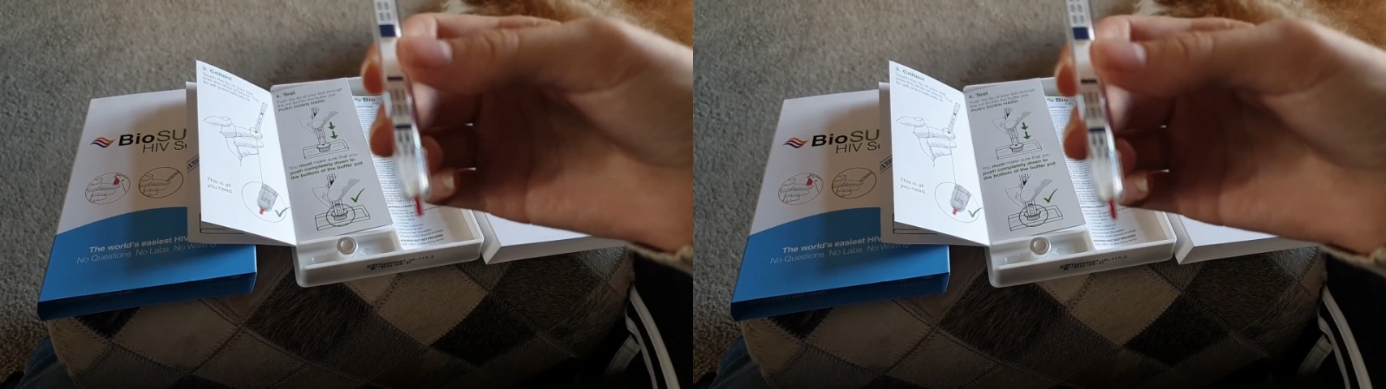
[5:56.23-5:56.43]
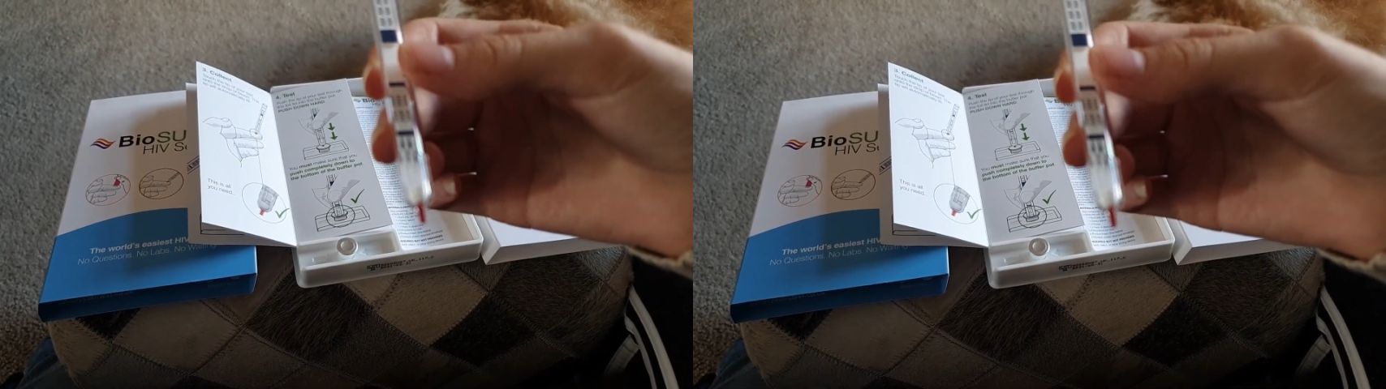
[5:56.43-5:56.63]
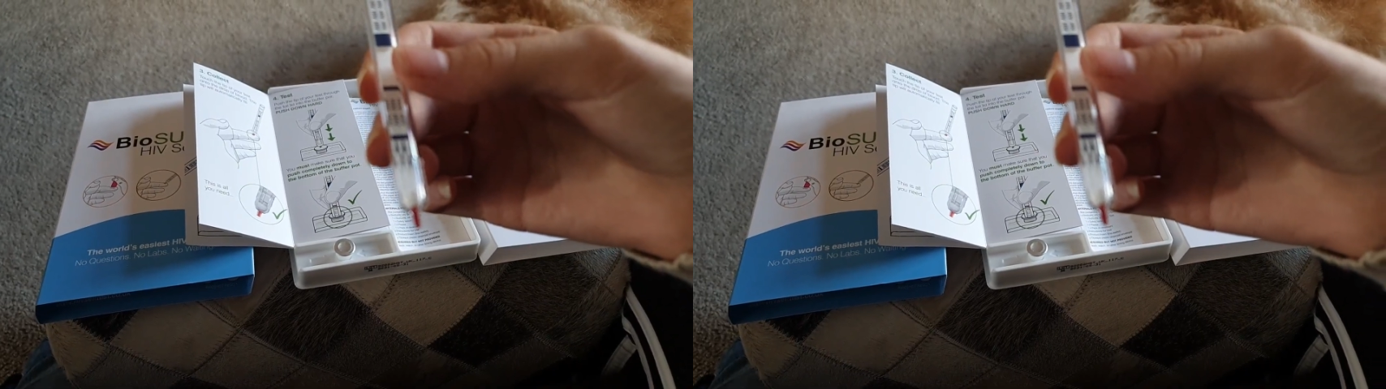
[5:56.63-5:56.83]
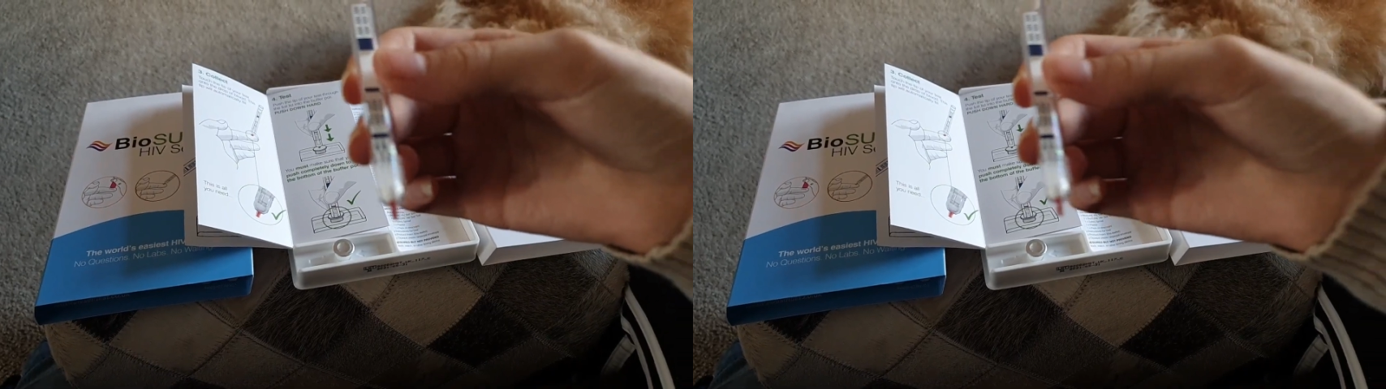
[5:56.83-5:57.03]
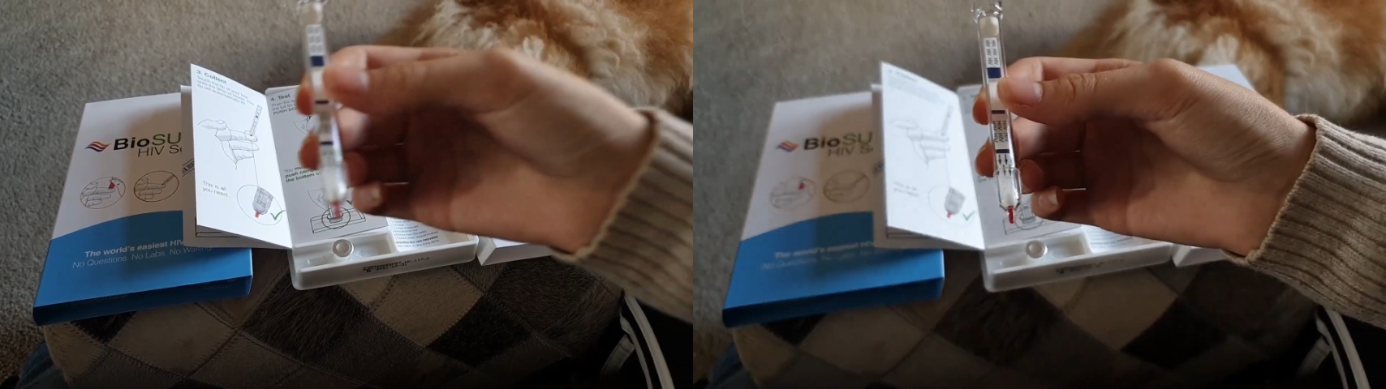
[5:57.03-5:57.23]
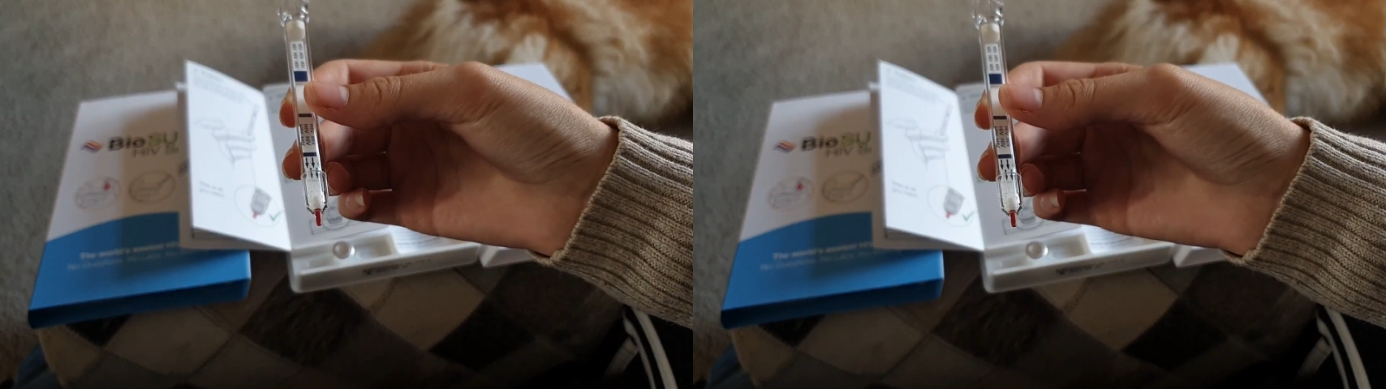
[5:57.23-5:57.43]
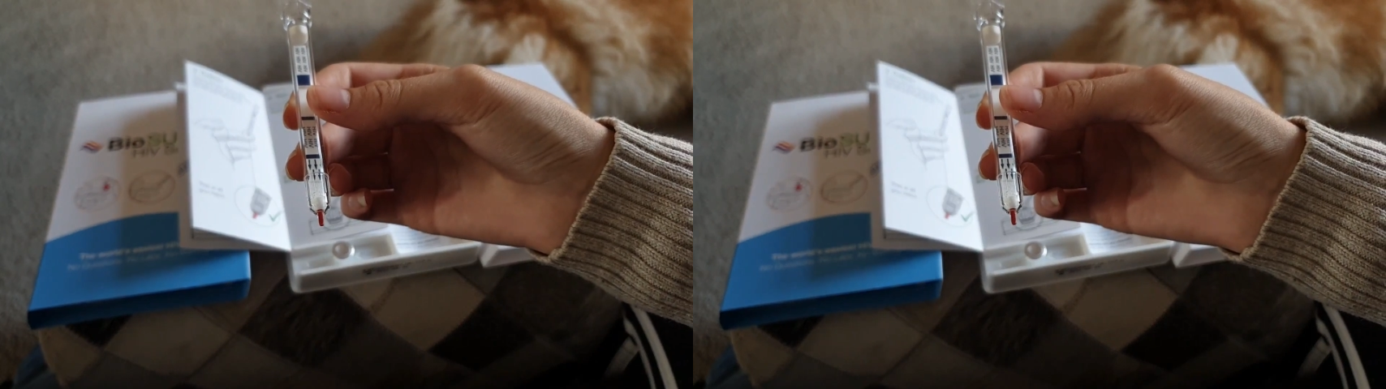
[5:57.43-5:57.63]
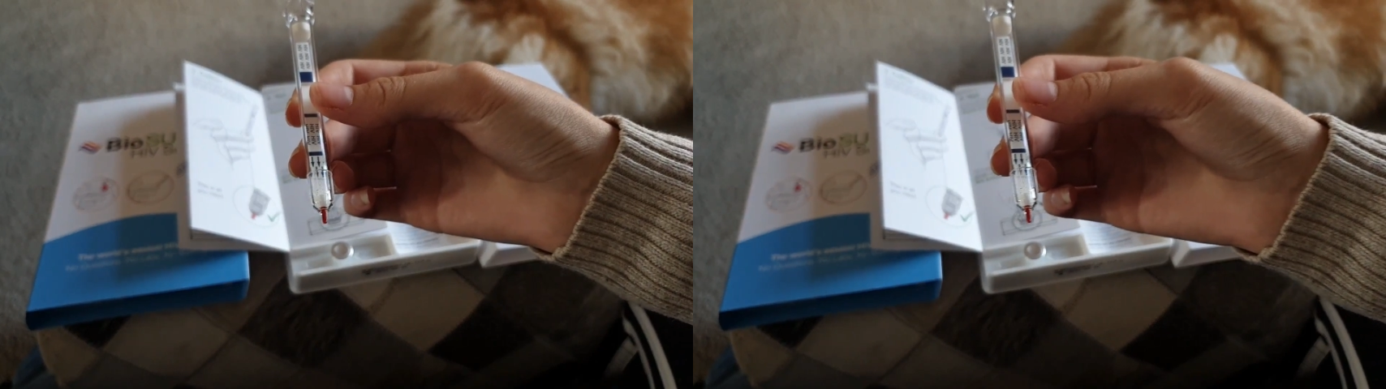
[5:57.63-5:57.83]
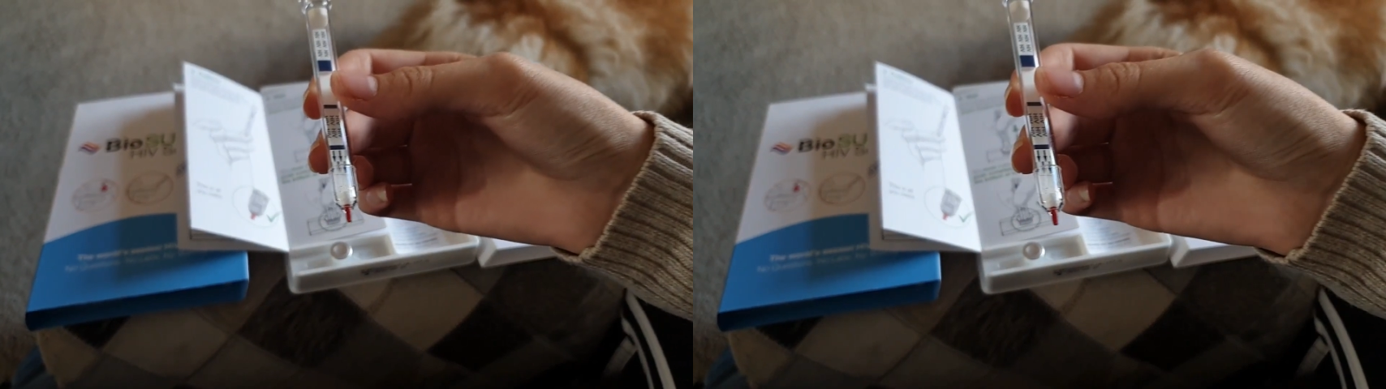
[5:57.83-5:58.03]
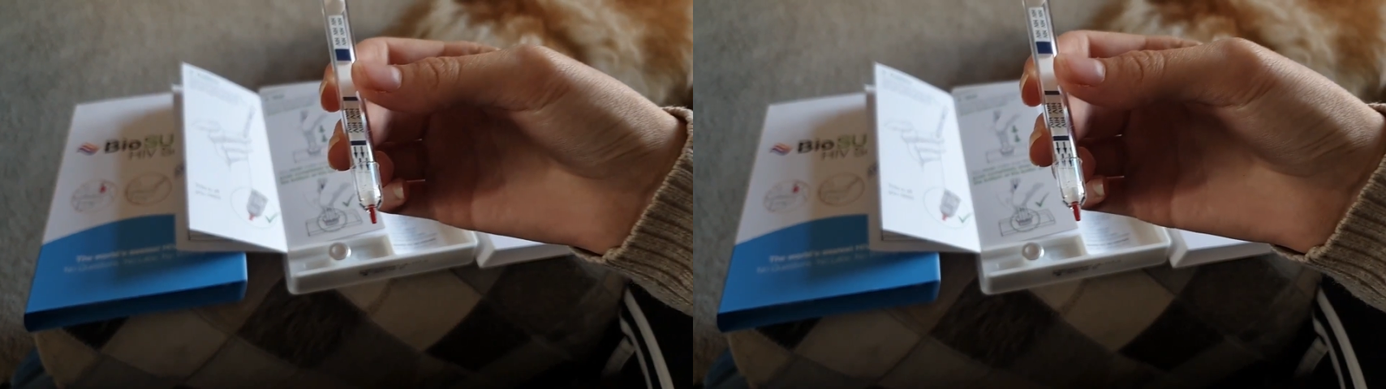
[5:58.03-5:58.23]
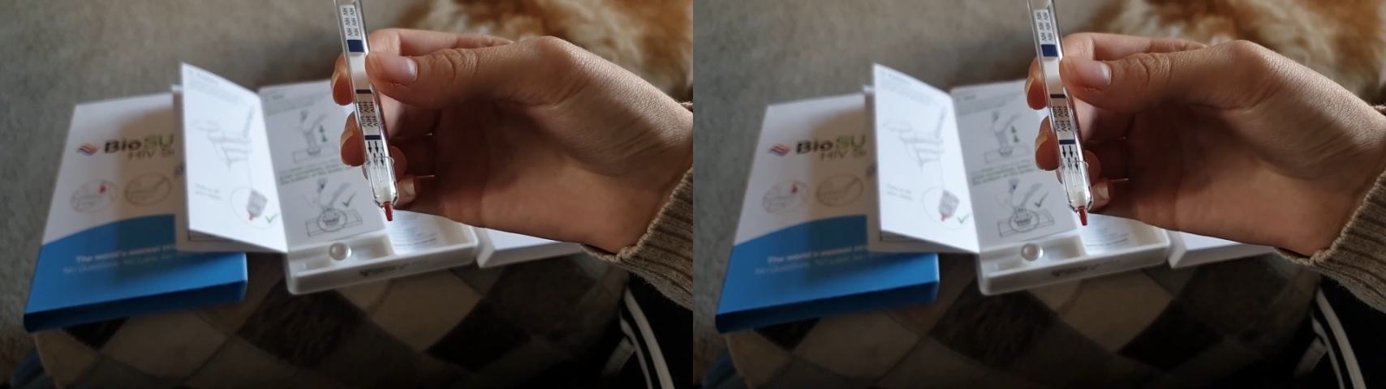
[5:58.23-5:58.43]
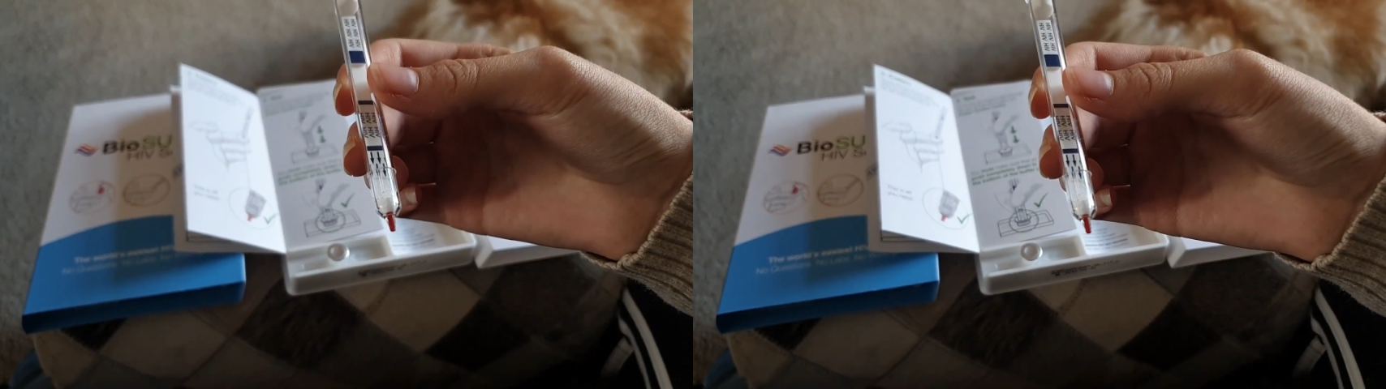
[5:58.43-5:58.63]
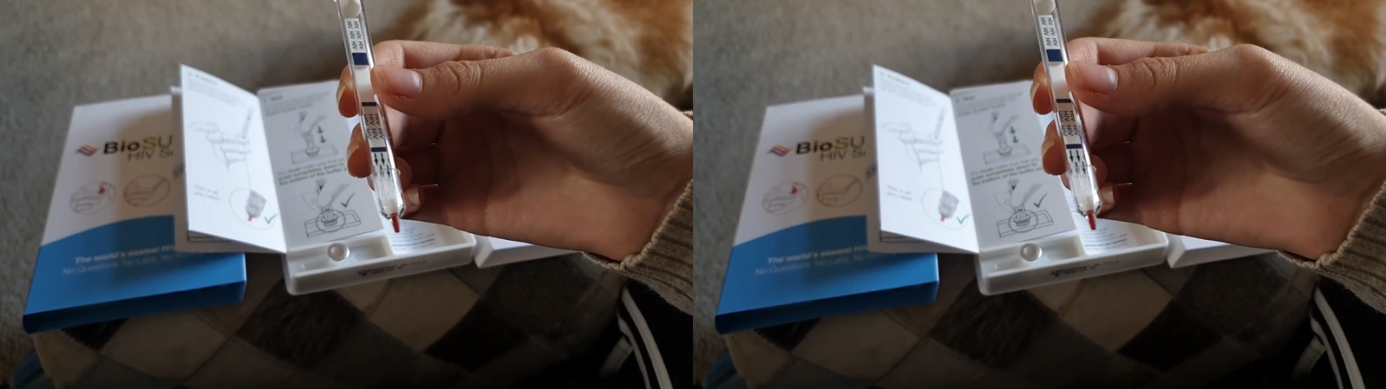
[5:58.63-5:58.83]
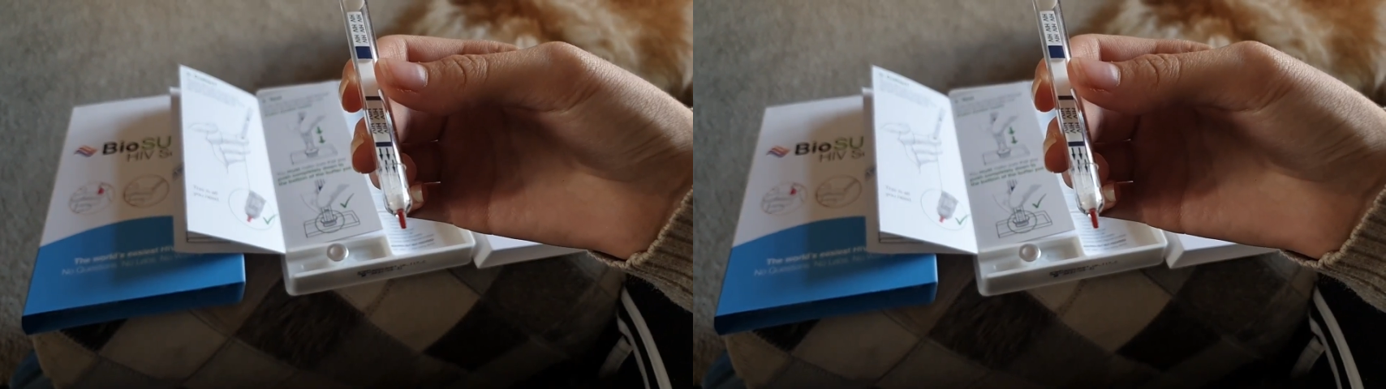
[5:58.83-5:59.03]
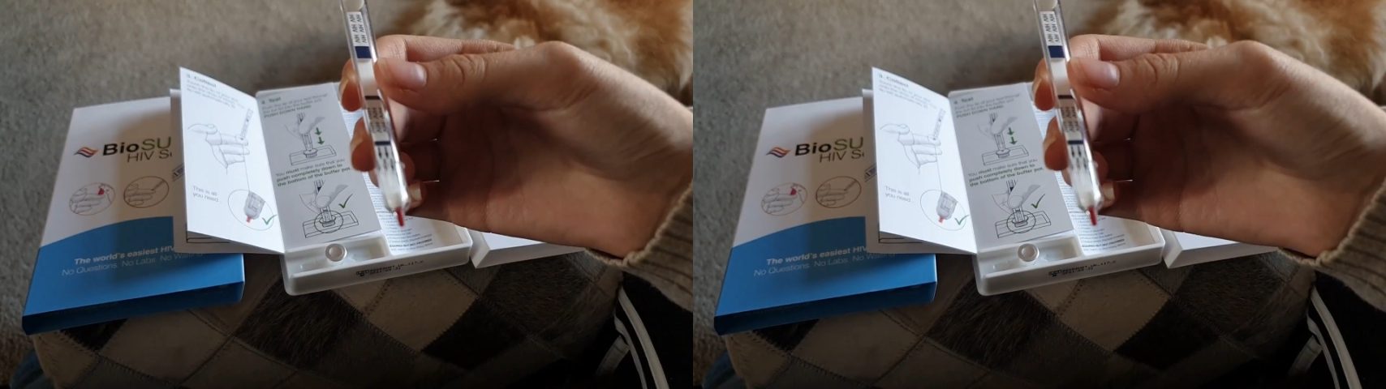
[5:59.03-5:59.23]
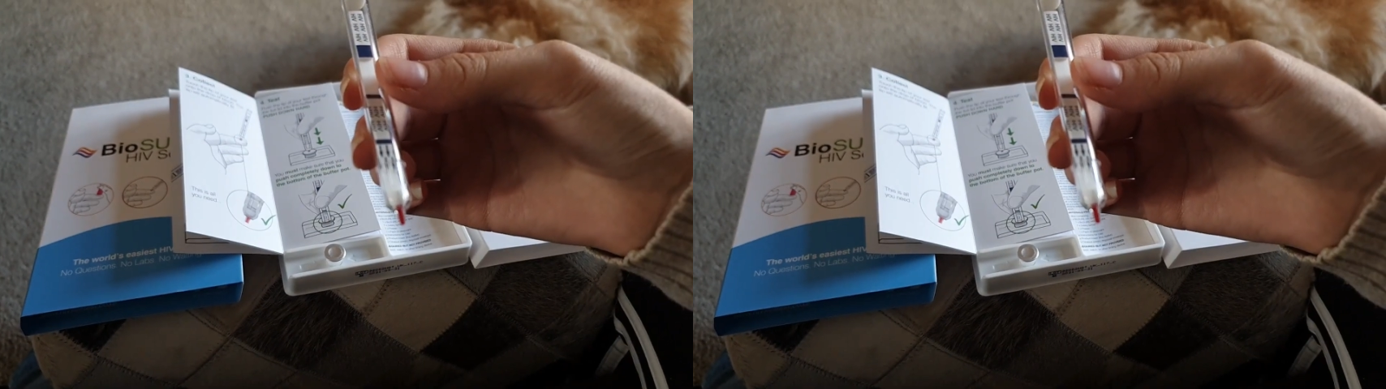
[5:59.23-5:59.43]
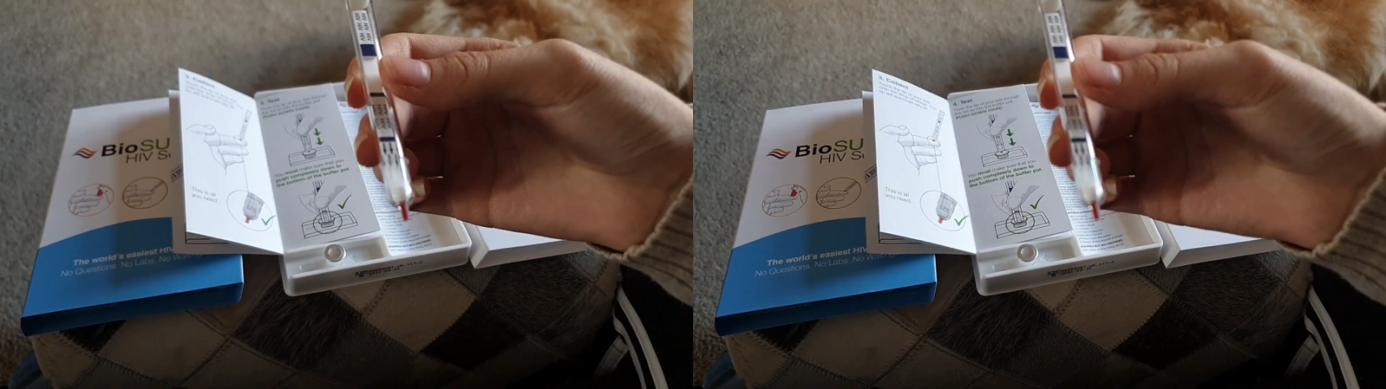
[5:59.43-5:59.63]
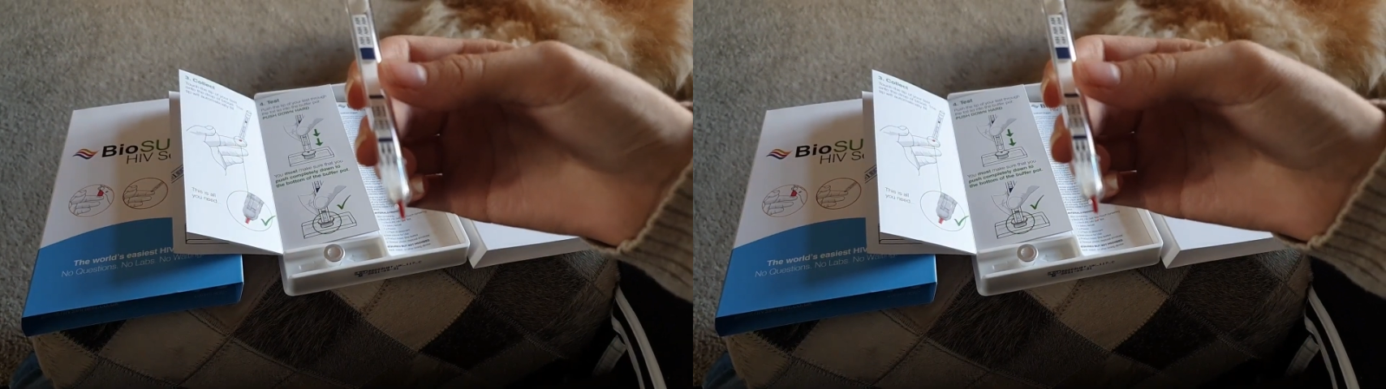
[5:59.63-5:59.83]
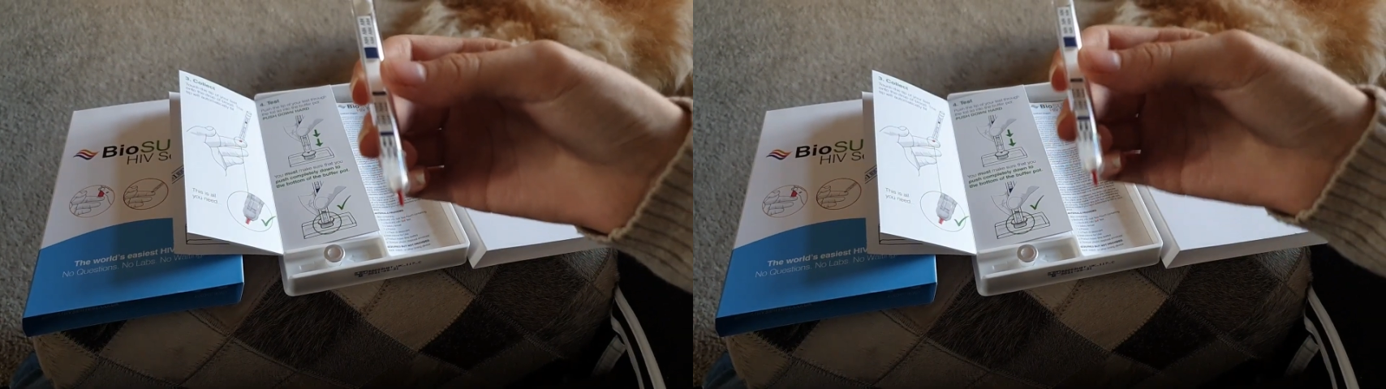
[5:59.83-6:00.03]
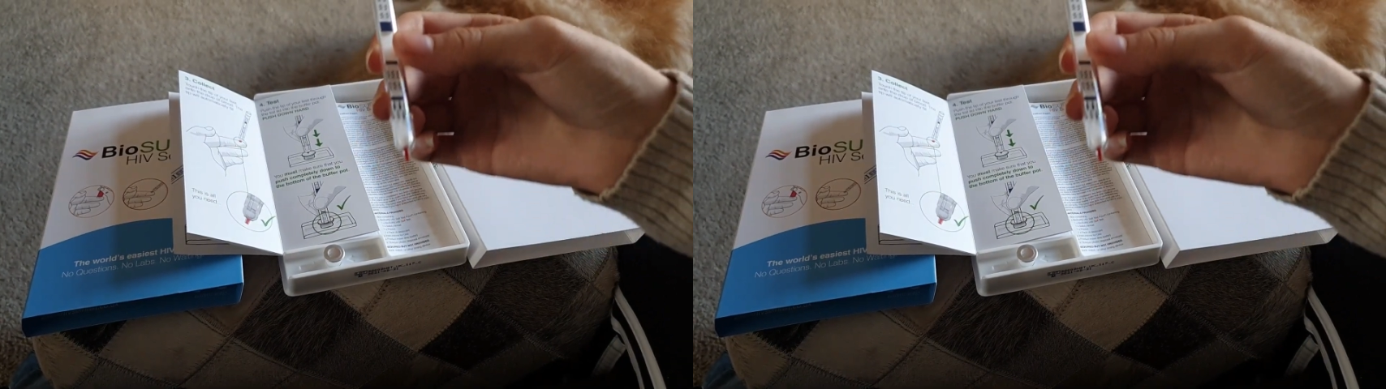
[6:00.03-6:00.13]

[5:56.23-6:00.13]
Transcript: Nobody's mouth can be seen.